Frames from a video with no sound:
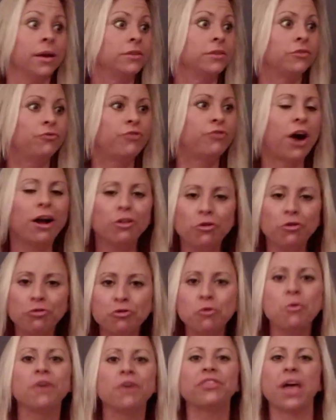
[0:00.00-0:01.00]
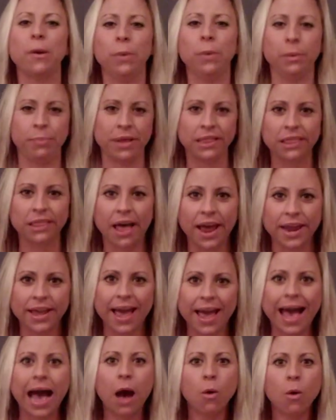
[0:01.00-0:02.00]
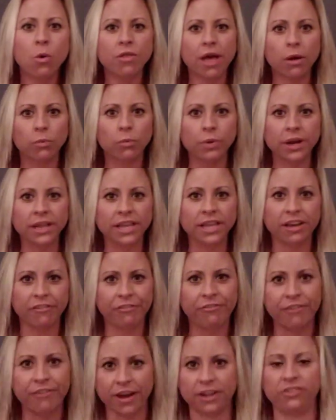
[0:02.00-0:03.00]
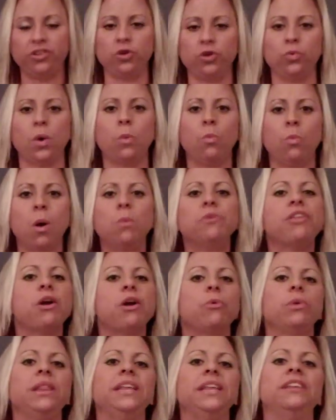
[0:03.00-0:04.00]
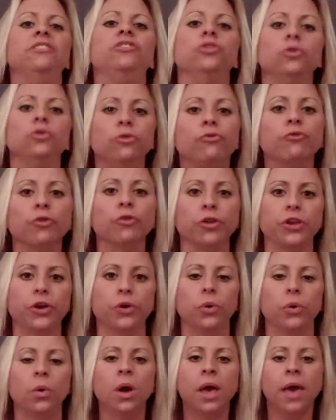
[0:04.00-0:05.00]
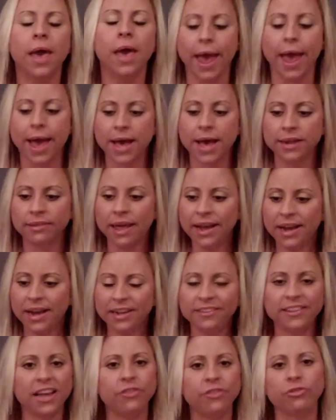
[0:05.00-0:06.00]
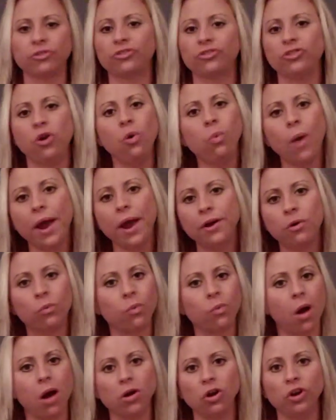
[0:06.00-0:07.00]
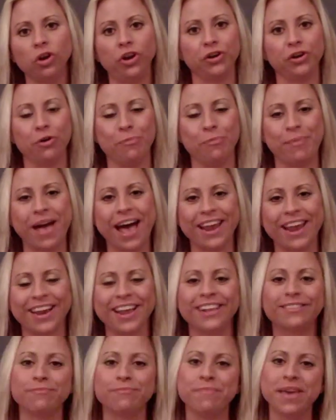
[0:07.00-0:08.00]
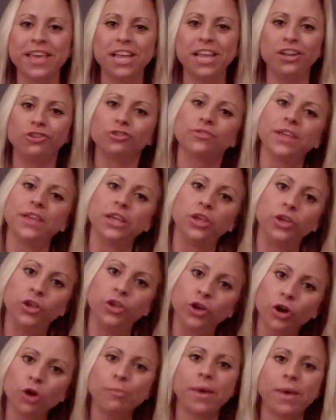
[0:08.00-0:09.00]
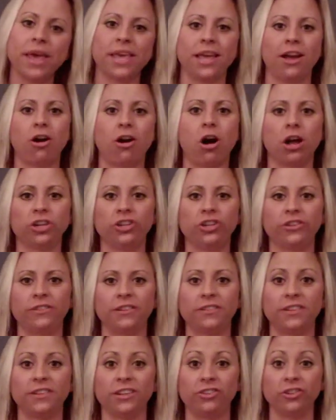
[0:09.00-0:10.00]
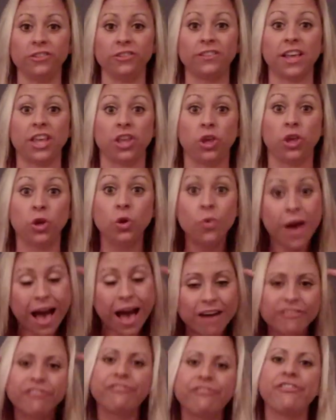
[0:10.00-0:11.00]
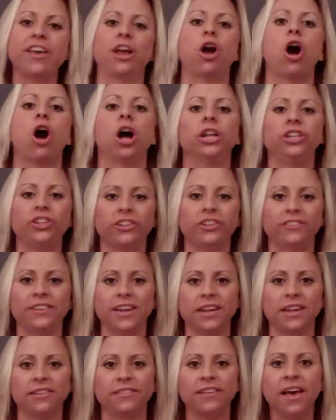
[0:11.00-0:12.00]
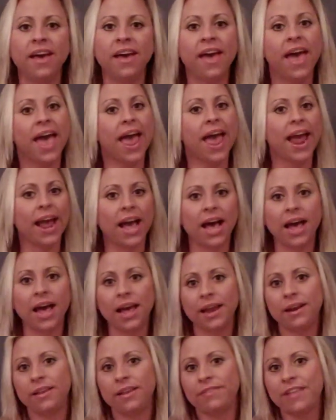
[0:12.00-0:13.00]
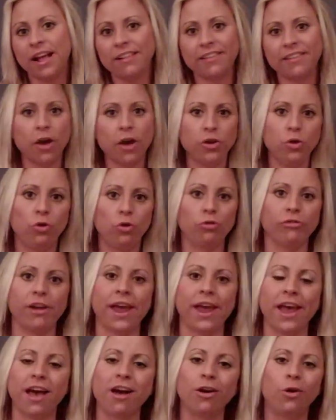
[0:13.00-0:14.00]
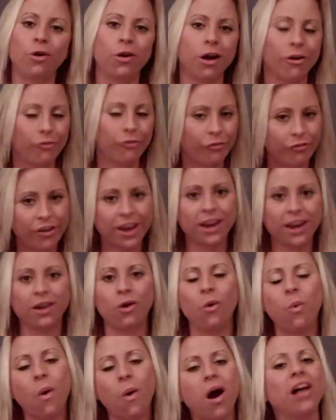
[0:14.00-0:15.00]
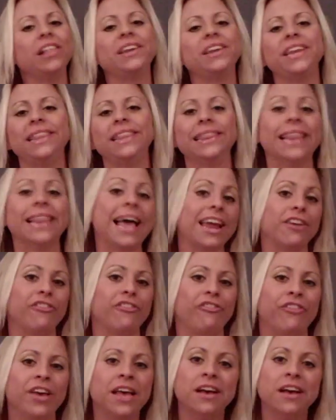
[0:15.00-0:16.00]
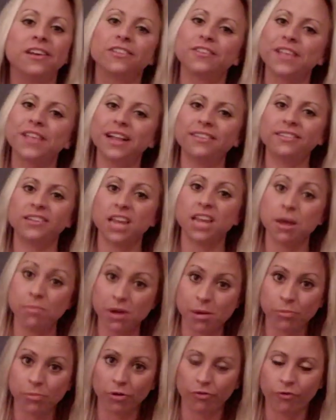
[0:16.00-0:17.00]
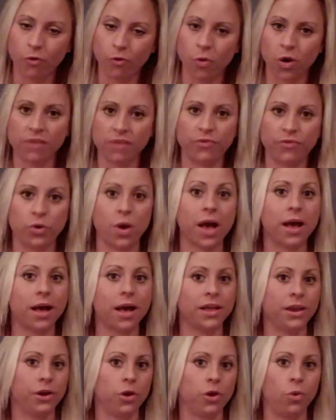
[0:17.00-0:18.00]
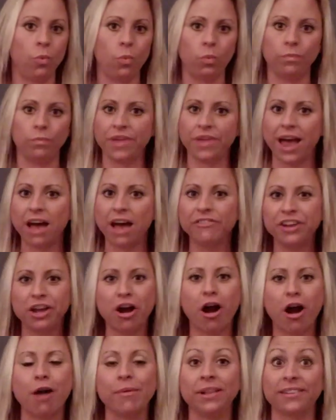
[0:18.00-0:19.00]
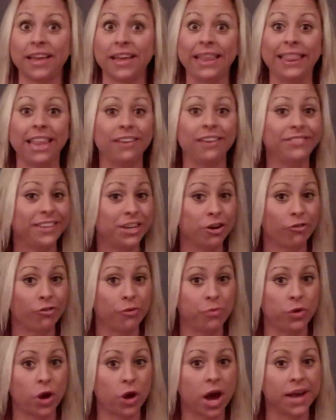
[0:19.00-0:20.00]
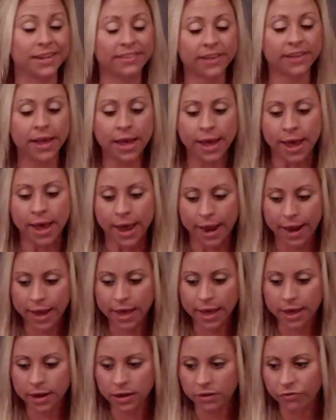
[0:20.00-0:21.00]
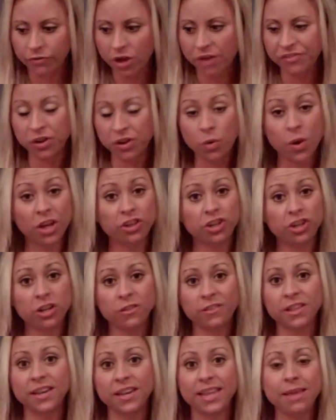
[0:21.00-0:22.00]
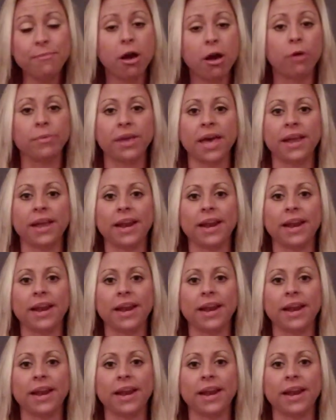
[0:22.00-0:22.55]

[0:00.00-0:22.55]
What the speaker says: Follow through what that would be like. How will that really affect you? What will that really do for you? And like I said, there's no right or wrong or good or bad. It's making sure that you're making conscious decisions, that you have a fit consciousness, and that's how you create a fit quality life. So that's tip number 4. If you have any comments, I'd love to hear from you guys. And if you have any questions, then email me at